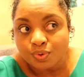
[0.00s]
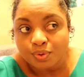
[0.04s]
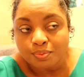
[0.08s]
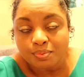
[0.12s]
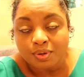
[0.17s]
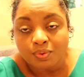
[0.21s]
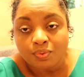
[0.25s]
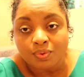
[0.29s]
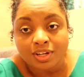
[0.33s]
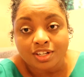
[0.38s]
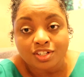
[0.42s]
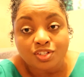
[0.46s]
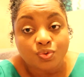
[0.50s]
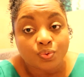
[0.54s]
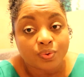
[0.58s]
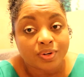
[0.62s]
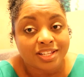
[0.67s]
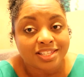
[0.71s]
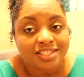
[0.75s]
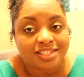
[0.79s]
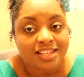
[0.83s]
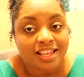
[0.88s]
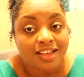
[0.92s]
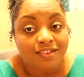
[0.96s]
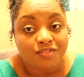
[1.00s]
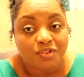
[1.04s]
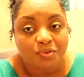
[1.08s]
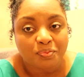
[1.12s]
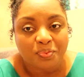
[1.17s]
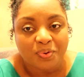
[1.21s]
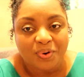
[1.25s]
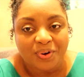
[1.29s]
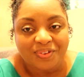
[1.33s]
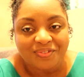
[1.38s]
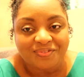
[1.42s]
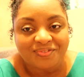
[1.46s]
would be what,
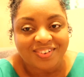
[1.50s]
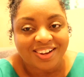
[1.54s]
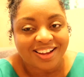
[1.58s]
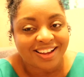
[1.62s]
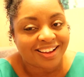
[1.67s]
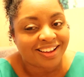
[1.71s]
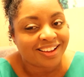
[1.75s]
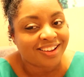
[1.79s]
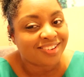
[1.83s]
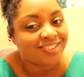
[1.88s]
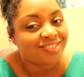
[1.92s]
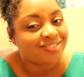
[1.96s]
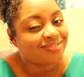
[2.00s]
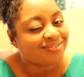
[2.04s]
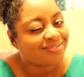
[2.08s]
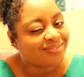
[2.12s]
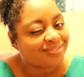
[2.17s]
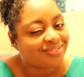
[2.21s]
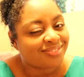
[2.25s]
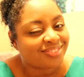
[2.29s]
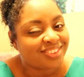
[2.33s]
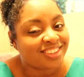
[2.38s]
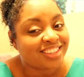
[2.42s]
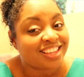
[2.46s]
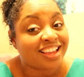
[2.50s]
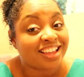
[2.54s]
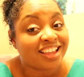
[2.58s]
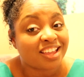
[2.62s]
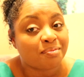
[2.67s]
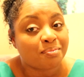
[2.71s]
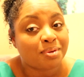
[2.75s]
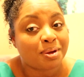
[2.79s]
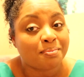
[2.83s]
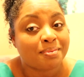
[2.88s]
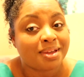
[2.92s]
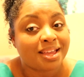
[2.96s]
27.5? Did I
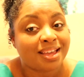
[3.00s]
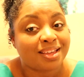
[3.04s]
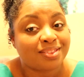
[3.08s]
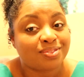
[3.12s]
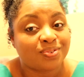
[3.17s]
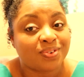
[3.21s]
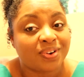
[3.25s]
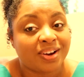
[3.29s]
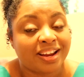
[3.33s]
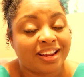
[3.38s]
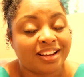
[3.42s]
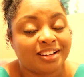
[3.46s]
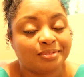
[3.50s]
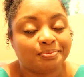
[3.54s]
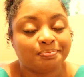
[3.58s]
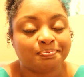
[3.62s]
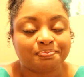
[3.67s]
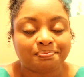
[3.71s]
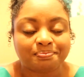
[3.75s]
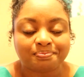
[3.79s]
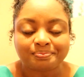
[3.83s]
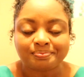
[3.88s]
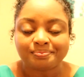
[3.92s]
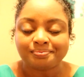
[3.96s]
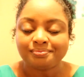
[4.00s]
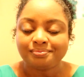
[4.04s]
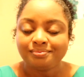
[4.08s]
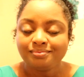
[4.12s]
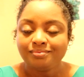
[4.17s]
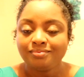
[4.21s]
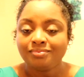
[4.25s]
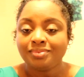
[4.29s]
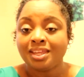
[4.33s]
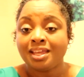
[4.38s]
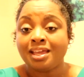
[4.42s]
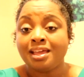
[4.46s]
get my math right?
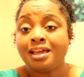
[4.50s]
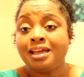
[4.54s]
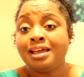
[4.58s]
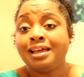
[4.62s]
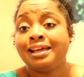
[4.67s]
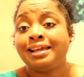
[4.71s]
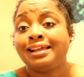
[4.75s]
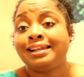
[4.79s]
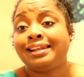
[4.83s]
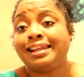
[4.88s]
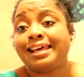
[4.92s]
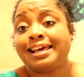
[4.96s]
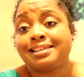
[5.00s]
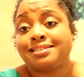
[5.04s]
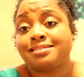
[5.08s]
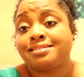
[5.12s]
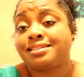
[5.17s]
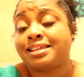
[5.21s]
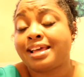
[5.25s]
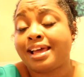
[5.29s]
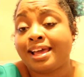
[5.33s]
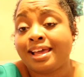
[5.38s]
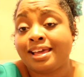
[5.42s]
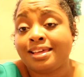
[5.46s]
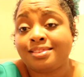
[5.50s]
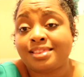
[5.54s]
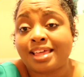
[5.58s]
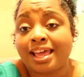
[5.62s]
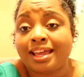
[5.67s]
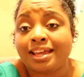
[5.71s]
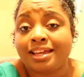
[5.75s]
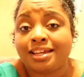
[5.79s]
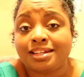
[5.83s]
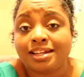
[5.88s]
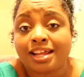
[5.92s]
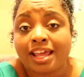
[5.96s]
Let's say
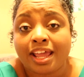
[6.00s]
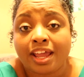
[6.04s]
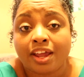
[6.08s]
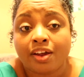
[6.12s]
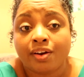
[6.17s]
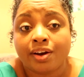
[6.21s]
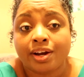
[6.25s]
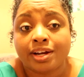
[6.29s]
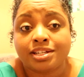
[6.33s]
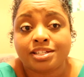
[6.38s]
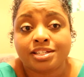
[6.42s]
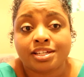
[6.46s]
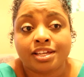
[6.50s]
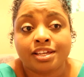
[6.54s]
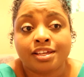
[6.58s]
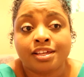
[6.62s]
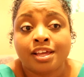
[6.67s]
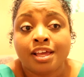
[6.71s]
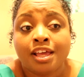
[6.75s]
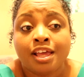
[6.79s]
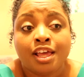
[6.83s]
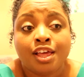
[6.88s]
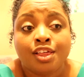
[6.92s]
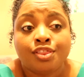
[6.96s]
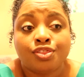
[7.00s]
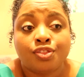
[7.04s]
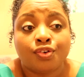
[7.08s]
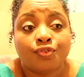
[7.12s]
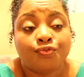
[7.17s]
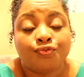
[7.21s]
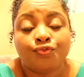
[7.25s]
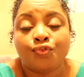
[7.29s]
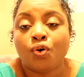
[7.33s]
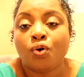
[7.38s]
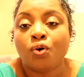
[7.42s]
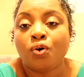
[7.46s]
they inherited the
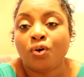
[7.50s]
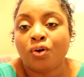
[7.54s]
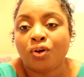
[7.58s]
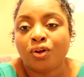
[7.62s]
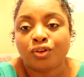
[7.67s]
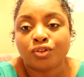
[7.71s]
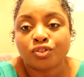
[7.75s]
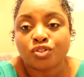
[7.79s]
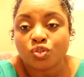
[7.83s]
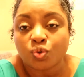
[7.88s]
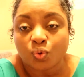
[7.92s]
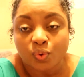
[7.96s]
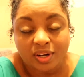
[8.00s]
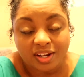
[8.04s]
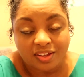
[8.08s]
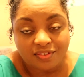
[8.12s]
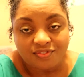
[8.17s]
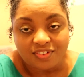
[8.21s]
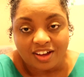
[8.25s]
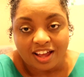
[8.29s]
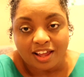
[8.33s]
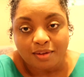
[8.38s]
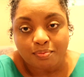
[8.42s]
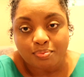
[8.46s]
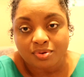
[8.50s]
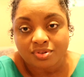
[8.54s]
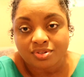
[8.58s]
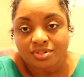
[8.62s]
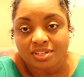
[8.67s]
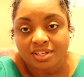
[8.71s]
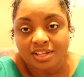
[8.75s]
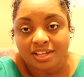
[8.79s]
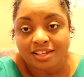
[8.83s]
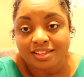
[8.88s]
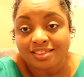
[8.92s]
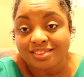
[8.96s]
full
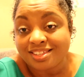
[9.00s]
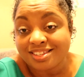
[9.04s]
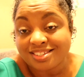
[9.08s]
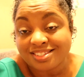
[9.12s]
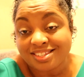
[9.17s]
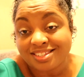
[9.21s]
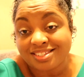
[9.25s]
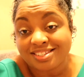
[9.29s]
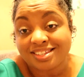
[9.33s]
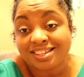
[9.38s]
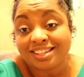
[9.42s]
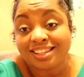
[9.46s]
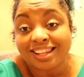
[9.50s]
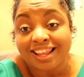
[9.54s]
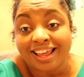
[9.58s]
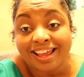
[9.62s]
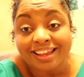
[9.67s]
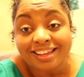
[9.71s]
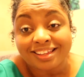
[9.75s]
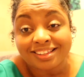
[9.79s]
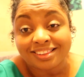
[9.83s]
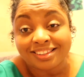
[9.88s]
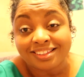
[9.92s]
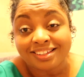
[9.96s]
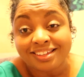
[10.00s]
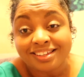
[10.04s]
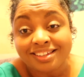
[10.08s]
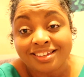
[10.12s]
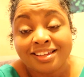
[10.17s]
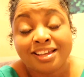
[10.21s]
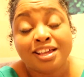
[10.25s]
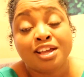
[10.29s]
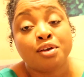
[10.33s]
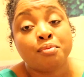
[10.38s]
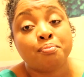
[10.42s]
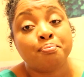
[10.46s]
25%. This isn't
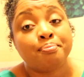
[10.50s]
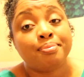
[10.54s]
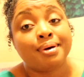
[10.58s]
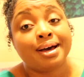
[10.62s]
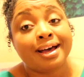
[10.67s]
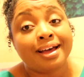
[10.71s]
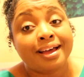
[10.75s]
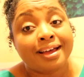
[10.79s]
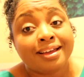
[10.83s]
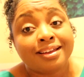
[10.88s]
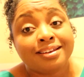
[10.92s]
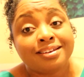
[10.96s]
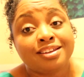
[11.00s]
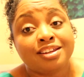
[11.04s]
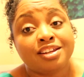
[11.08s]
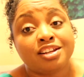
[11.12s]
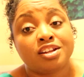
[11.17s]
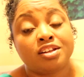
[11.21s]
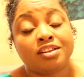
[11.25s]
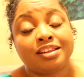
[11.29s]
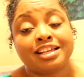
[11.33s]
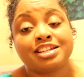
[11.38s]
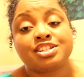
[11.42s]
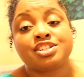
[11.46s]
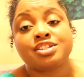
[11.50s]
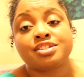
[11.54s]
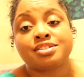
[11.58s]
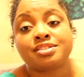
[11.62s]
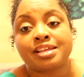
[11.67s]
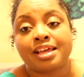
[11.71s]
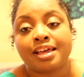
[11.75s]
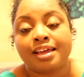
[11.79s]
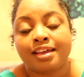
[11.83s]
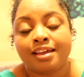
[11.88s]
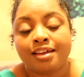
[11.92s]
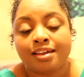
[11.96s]
likely, but let's just
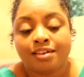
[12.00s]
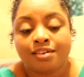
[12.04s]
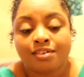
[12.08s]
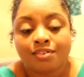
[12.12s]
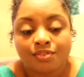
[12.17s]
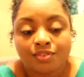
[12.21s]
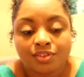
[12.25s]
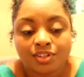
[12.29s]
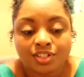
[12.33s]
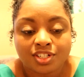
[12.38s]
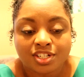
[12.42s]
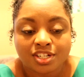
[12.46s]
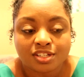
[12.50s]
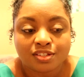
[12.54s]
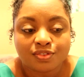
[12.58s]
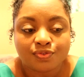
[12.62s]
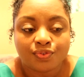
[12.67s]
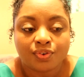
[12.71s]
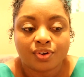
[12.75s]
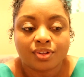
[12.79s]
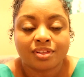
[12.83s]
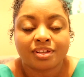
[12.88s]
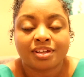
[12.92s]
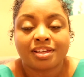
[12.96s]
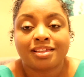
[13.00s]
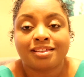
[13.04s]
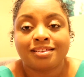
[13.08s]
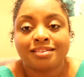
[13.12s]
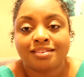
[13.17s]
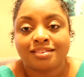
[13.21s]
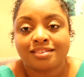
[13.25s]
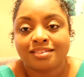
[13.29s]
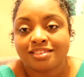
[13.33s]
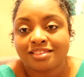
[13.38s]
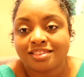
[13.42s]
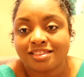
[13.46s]
say, just for
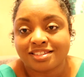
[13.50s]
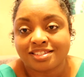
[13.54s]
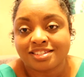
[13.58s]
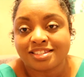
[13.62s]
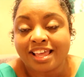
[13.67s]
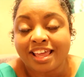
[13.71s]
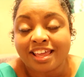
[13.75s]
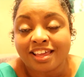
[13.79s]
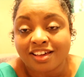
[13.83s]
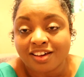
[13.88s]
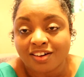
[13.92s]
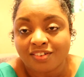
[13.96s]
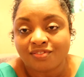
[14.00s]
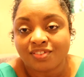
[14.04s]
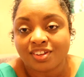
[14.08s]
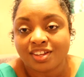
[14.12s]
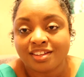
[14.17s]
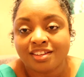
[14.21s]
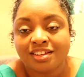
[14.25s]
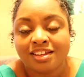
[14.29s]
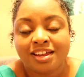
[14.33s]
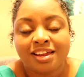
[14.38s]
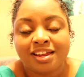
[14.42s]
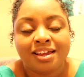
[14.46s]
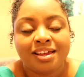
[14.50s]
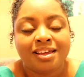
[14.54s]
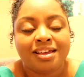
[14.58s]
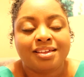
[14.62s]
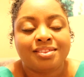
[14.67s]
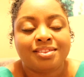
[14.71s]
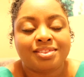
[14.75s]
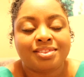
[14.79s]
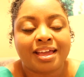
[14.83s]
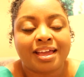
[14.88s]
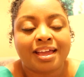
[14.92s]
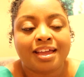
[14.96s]
the sake of it,
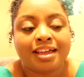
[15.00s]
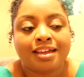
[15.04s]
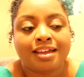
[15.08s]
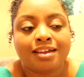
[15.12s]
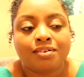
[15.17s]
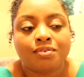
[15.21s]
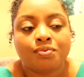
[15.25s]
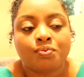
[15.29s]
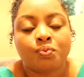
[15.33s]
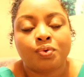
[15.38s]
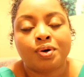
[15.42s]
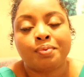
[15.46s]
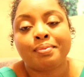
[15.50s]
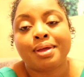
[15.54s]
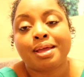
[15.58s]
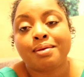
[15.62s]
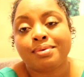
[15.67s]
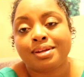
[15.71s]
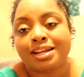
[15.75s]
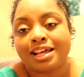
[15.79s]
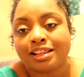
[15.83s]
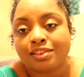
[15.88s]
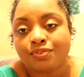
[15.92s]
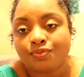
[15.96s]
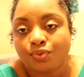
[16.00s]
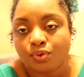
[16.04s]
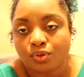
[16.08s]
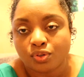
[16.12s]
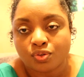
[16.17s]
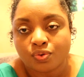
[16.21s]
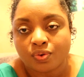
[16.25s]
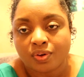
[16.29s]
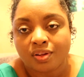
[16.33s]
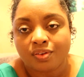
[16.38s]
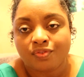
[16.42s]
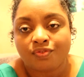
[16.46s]
maybe not the full
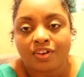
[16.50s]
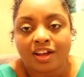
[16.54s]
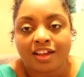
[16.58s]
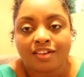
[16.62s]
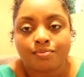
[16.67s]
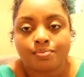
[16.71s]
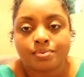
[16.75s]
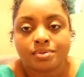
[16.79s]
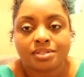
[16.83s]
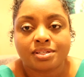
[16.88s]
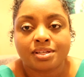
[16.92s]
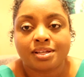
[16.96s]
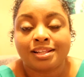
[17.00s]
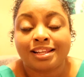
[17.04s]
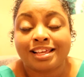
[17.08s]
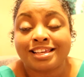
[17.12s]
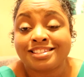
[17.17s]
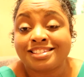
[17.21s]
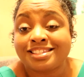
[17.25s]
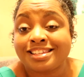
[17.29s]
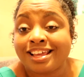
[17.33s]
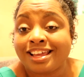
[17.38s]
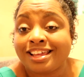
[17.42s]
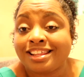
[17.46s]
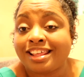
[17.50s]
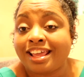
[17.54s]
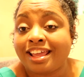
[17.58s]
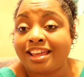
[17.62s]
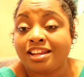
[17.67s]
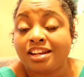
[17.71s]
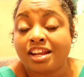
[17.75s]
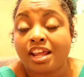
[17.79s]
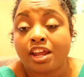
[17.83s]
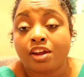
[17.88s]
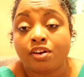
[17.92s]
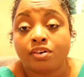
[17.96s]
25%. Let's say they
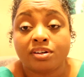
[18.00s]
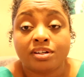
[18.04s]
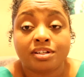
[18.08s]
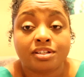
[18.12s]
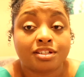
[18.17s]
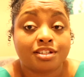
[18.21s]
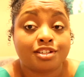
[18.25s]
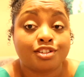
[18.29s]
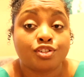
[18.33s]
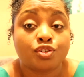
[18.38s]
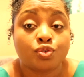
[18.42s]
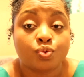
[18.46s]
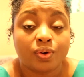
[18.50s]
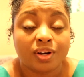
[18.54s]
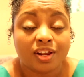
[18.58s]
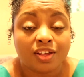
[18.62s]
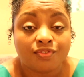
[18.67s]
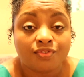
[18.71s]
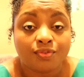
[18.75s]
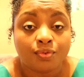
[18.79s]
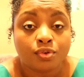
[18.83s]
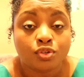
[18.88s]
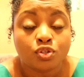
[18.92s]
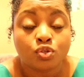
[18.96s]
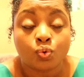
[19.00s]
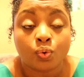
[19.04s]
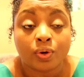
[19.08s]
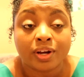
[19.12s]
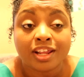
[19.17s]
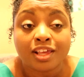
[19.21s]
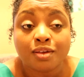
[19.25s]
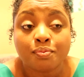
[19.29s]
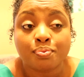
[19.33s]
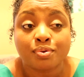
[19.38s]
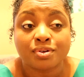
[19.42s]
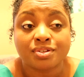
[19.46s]
inherited
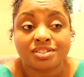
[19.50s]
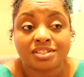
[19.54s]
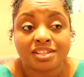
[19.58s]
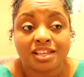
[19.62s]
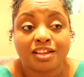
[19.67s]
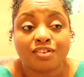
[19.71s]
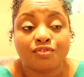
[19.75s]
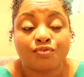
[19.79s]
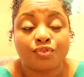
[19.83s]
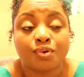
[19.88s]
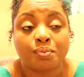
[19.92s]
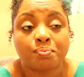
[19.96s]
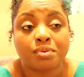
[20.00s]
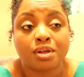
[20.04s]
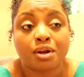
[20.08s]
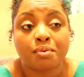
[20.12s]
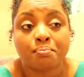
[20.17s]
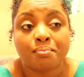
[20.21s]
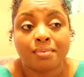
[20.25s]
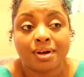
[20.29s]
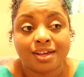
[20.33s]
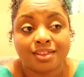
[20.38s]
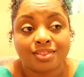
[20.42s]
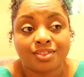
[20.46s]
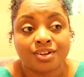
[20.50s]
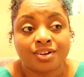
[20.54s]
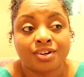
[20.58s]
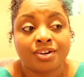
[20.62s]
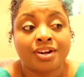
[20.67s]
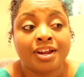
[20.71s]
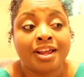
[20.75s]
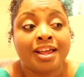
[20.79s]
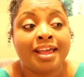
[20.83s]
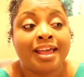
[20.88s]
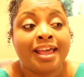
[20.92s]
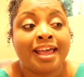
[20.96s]
20% from their
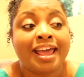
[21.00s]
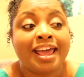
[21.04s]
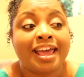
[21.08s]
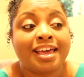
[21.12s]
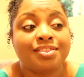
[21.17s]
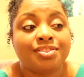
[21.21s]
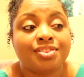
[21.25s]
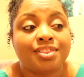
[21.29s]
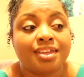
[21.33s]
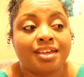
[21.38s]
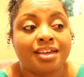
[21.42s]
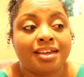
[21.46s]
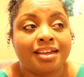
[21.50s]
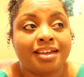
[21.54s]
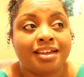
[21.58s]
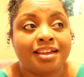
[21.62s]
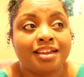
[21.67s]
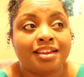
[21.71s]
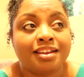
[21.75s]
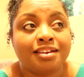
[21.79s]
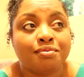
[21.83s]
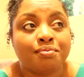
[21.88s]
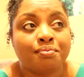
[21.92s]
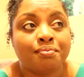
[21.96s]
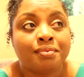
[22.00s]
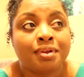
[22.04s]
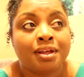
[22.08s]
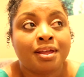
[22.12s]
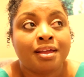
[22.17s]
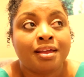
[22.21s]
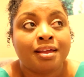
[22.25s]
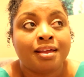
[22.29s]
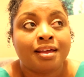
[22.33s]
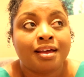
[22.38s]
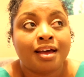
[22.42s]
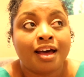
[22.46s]
mother, and then
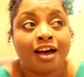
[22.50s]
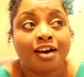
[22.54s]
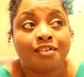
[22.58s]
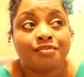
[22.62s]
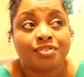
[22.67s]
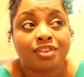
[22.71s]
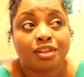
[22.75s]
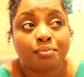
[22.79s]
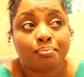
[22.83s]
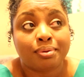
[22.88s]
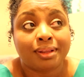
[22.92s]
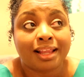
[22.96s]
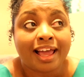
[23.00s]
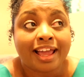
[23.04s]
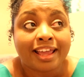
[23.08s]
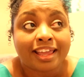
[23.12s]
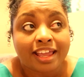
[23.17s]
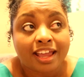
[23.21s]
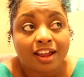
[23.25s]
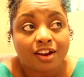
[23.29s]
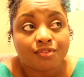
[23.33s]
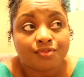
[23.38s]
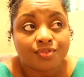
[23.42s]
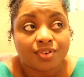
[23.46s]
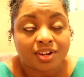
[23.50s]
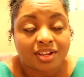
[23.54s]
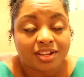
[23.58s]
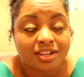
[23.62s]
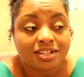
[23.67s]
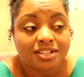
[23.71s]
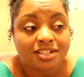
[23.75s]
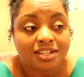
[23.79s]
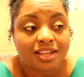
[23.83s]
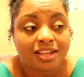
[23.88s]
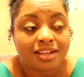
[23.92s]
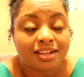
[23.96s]
of the black
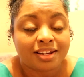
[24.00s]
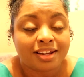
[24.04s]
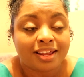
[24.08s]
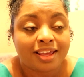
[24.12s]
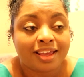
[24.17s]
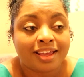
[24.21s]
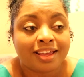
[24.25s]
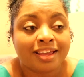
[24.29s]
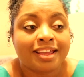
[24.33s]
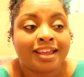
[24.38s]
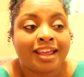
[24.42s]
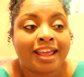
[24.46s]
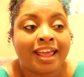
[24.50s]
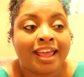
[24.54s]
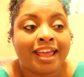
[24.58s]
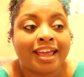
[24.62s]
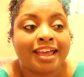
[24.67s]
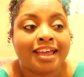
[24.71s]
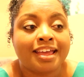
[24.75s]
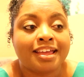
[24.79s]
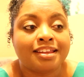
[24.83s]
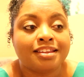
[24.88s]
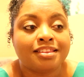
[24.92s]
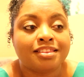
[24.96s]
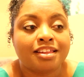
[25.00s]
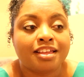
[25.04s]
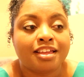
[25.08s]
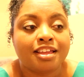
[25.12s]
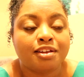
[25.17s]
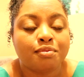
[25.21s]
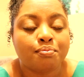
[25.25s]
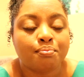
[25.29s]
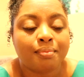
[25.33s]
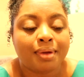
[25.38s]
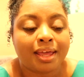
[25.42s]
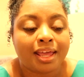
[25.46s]
African DNA, and
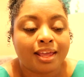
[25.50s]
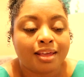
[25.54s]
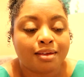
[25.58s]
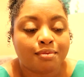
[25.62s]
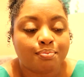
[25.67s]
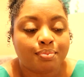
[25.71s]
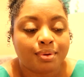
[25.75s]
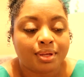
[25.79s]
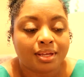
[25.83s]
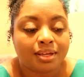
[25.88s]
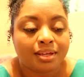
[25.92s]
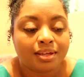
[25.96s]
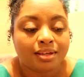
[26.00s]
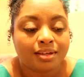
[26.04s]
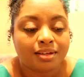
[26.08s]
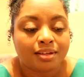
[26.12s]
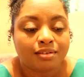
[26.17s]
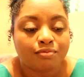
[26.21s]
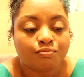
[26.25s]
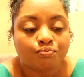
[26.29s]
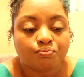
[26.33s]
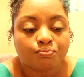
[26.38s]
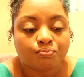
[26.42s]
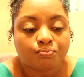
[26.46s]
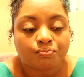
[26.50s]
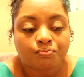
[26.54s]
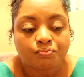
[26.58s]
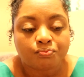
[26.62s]
then maybe,